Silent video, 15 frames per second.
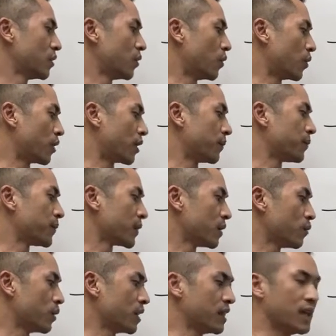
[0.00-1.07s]
or
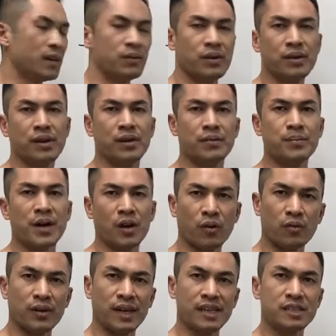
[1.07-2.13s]
what level of my
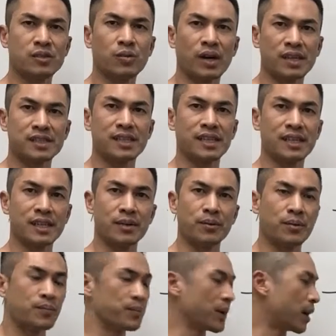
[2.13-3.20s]
overhead squat should I need
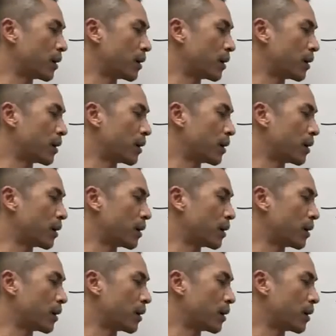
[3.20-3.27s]
to